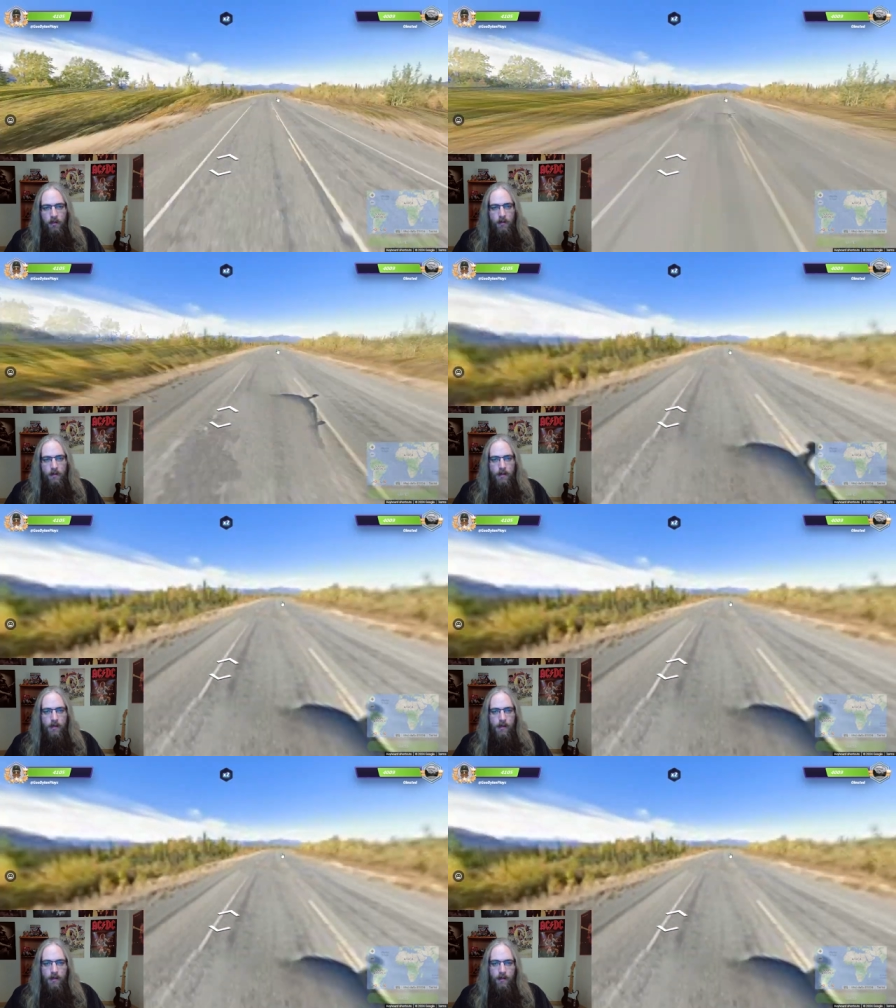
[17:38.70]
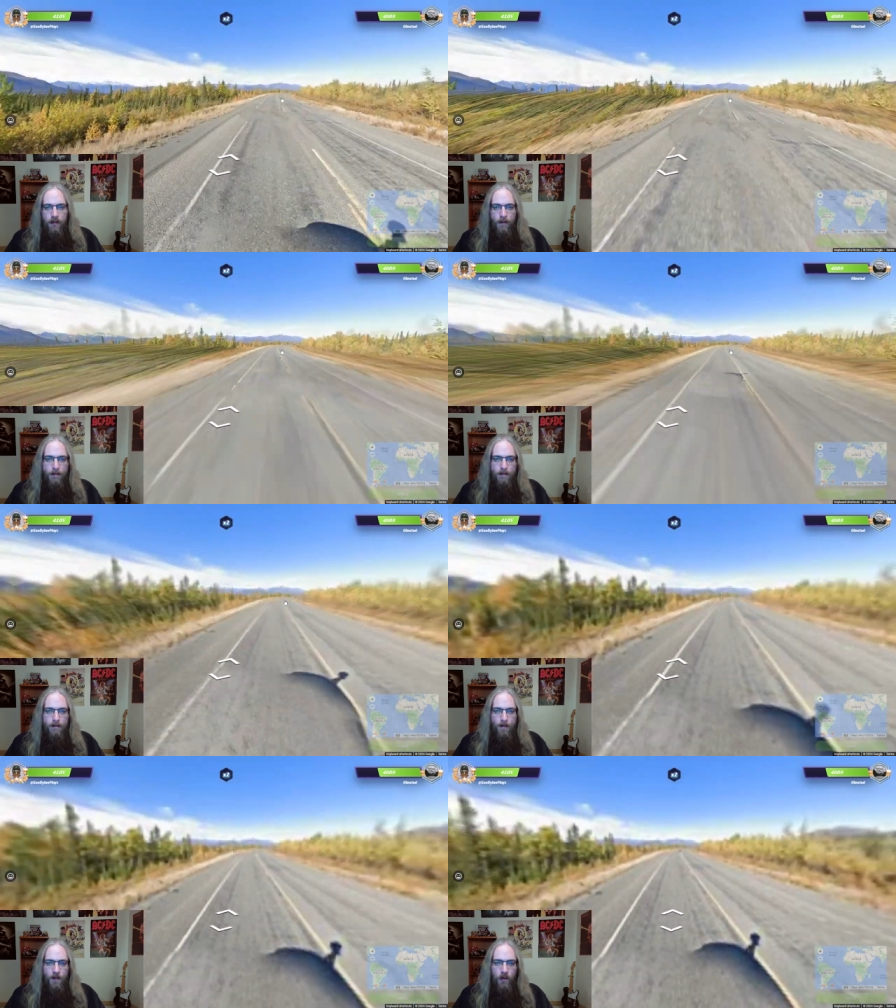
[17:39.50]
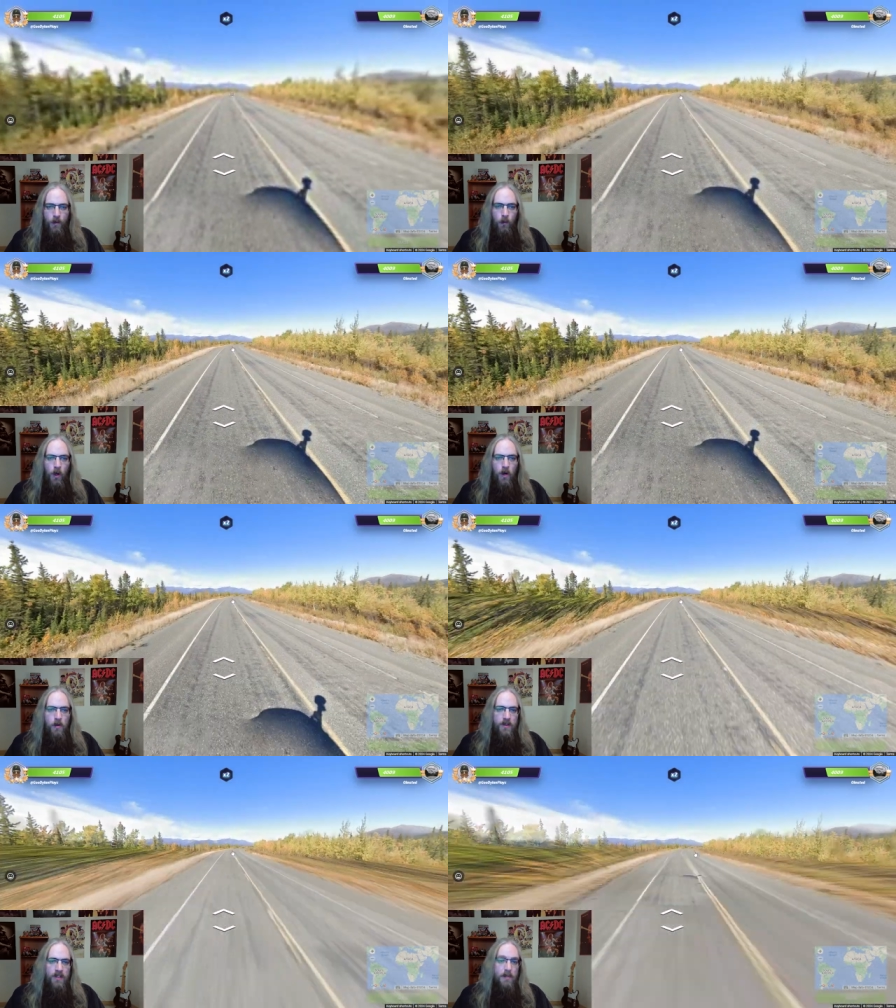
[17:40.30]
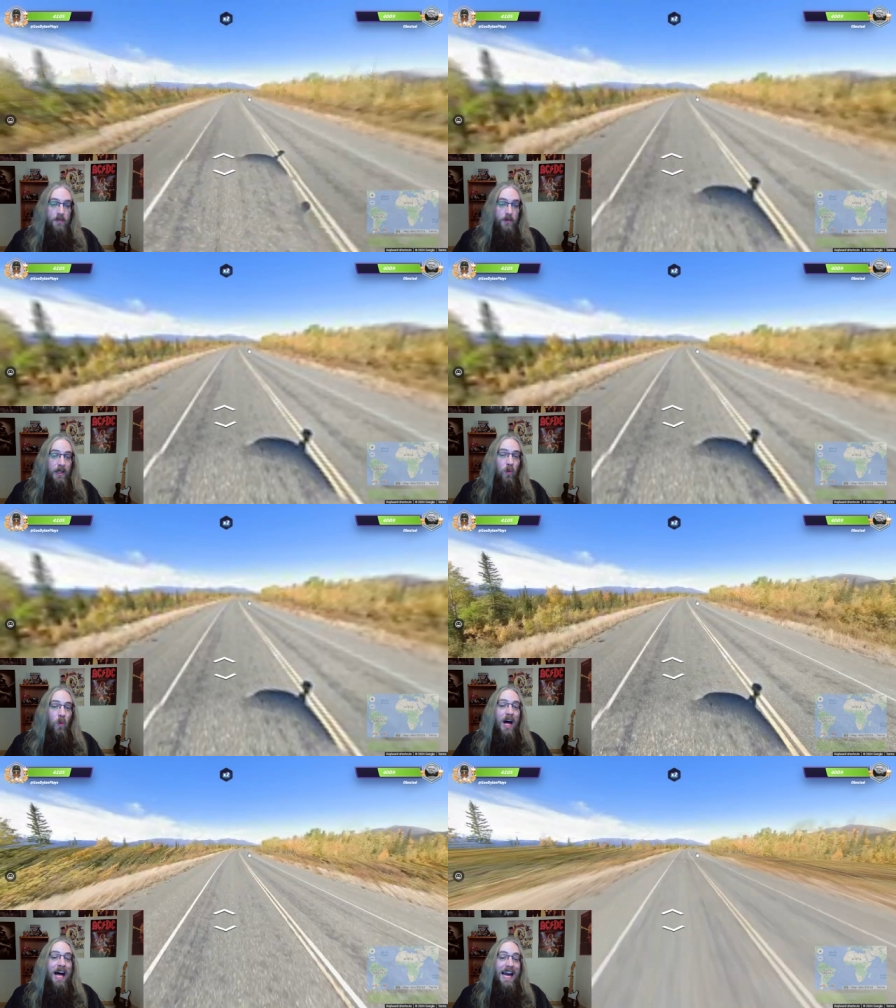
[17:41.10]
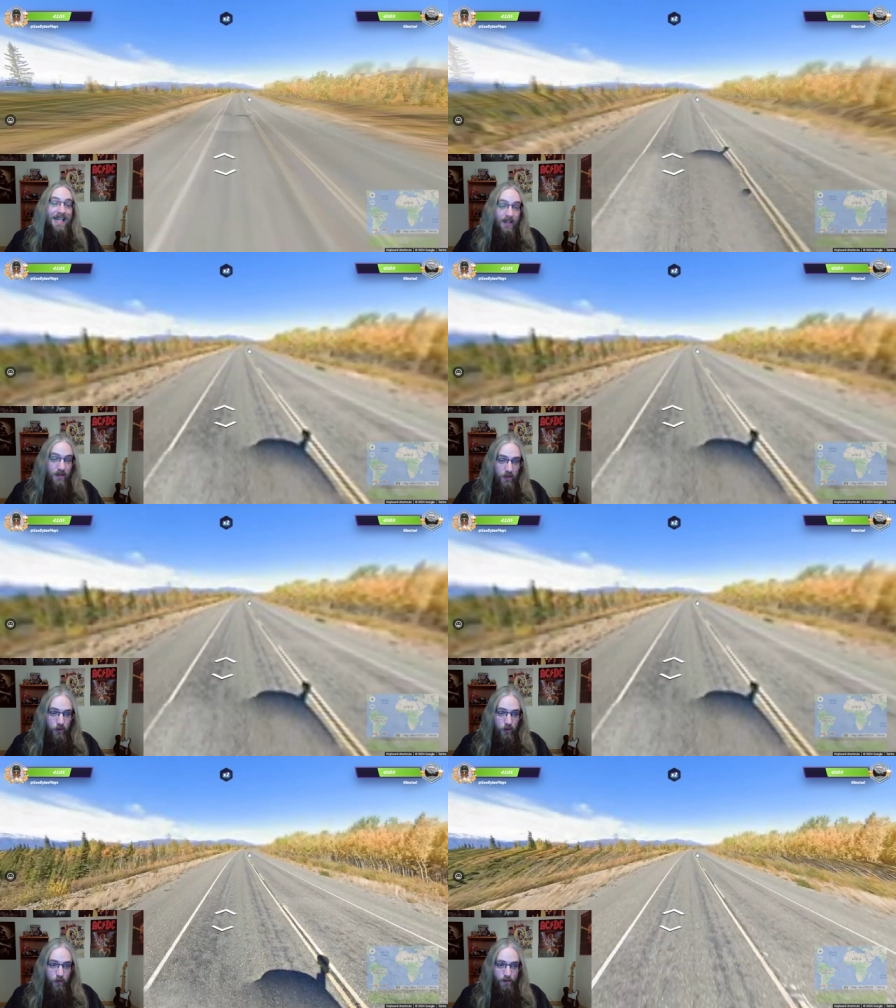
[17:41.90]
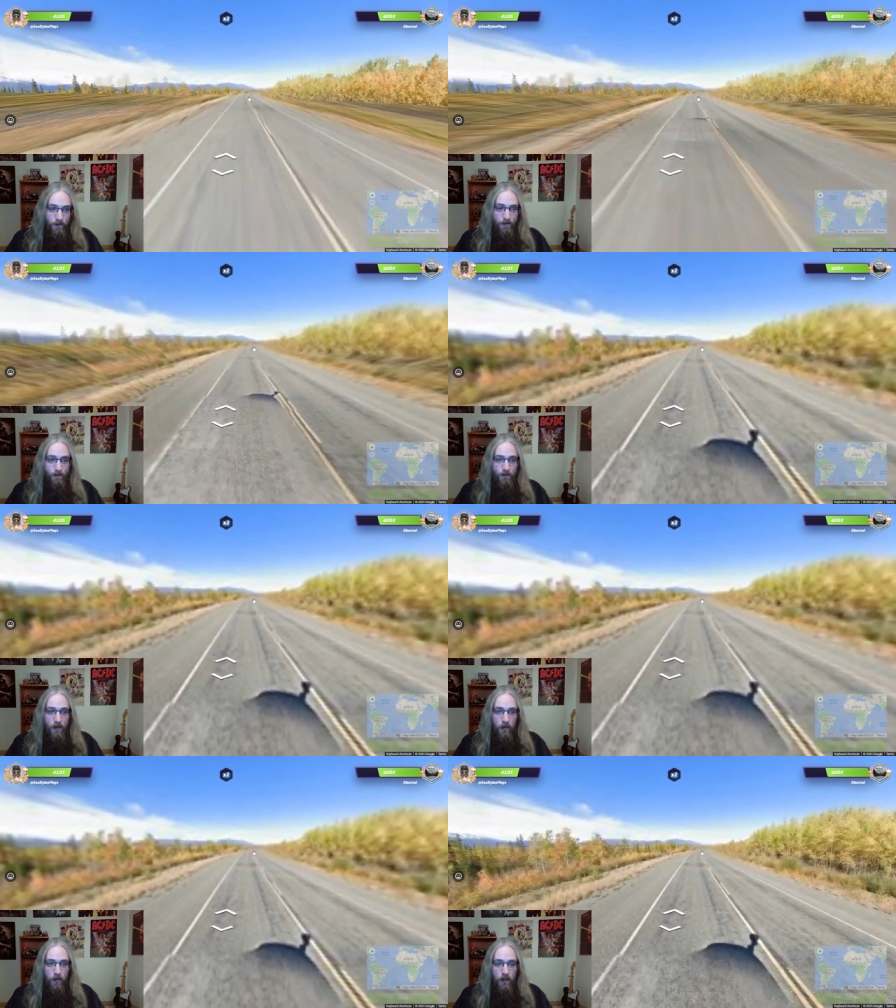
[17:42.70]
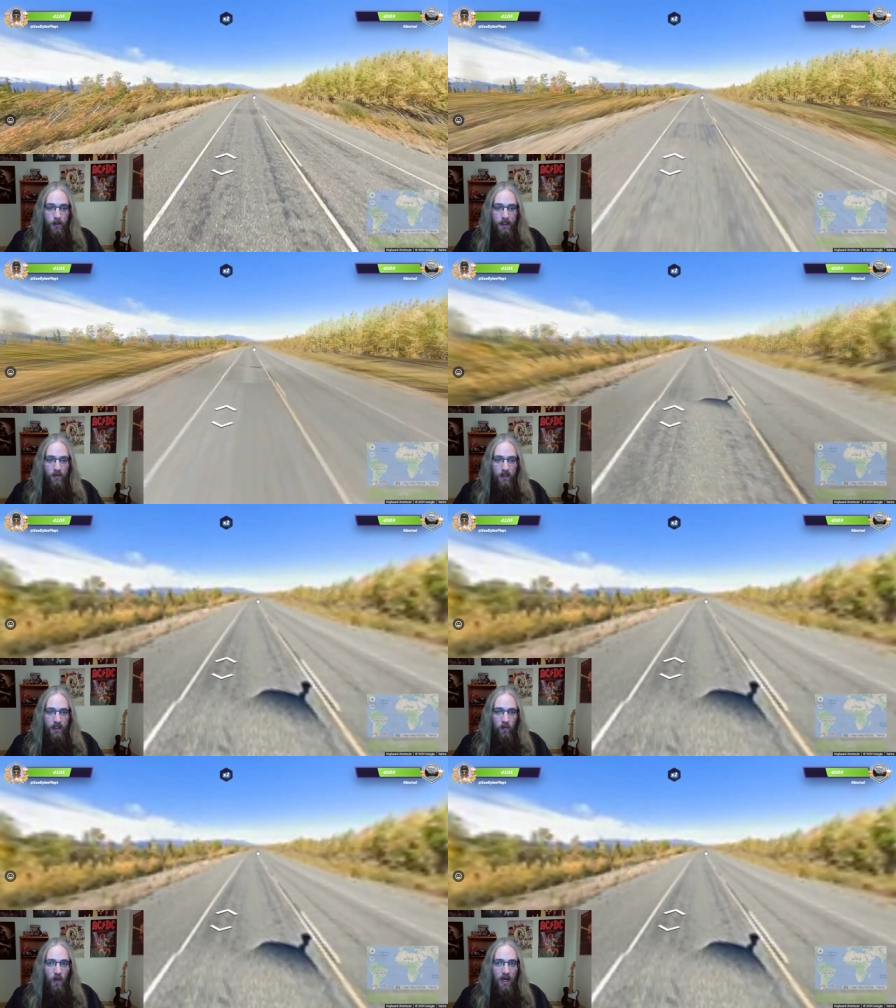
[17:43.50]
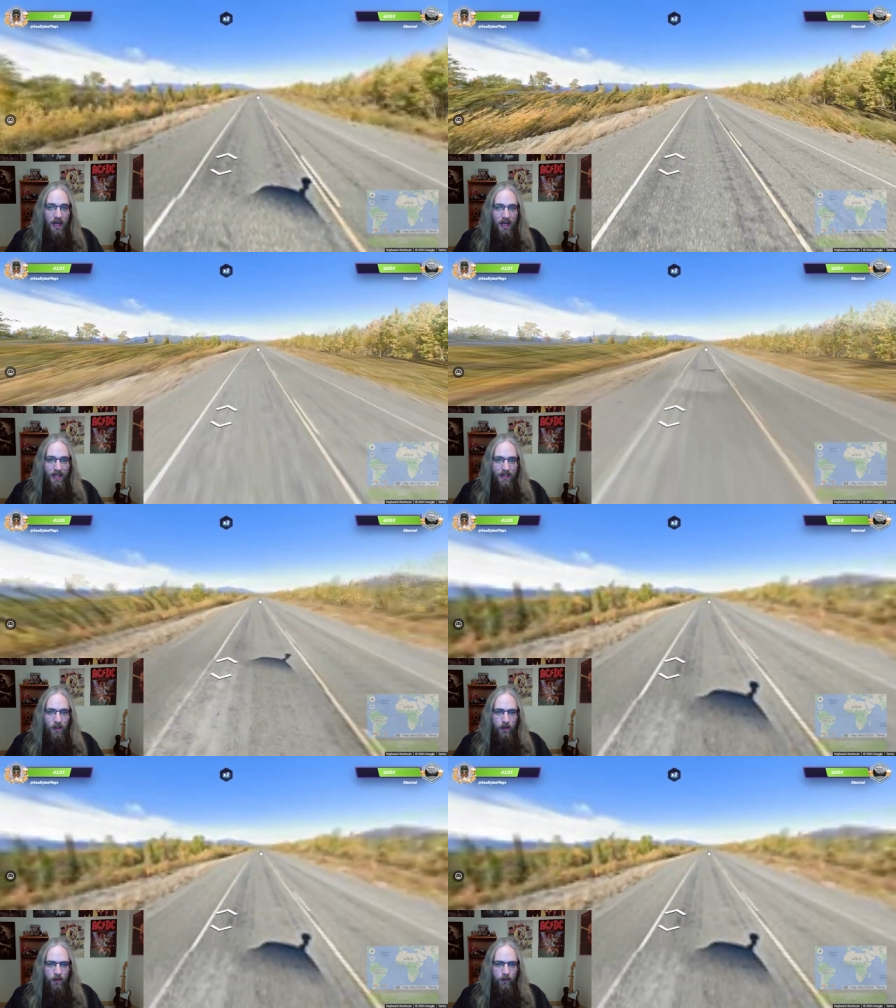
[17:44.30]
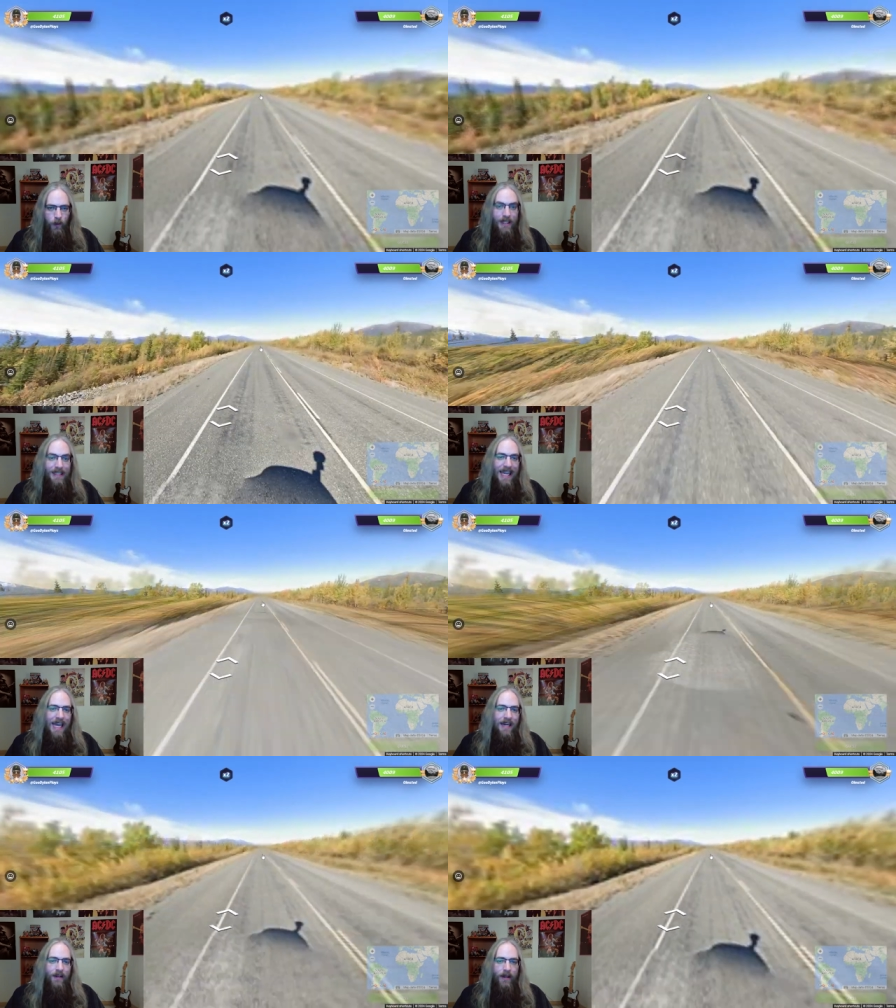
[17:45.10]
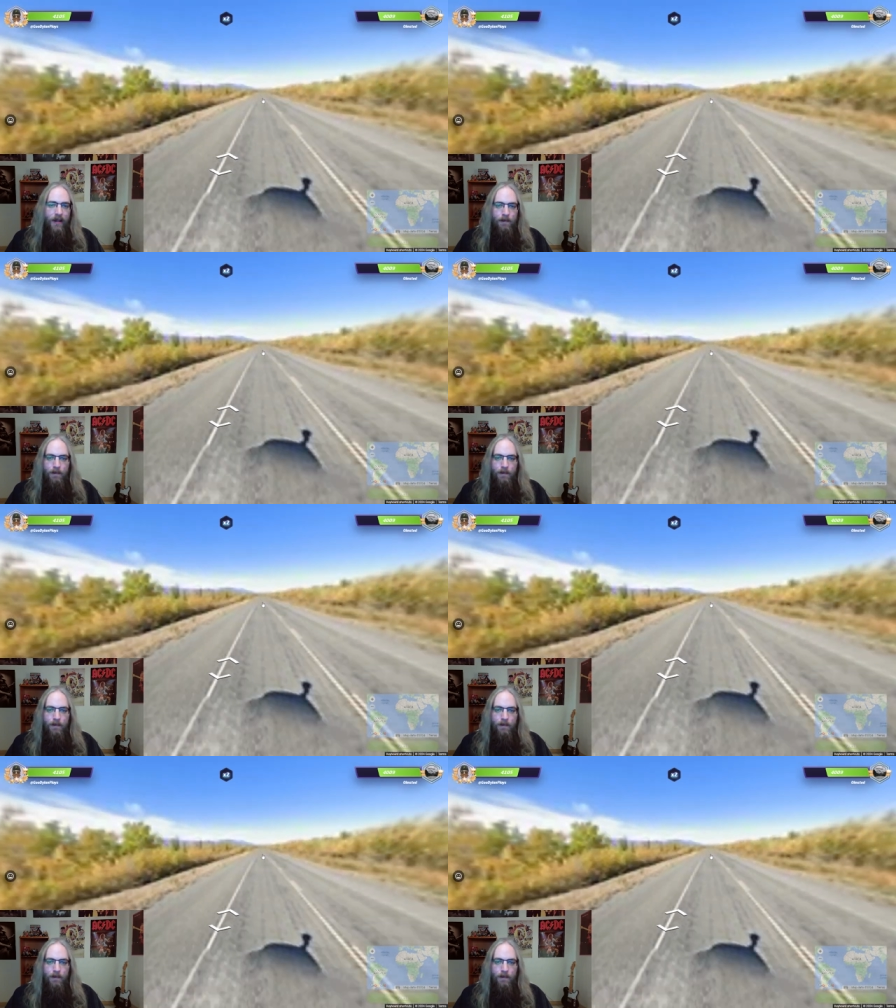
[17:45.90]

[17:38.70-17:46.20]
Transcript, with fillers: Huh. The road seems really wide, too. Really, really wide. I wonder if we're in Canada.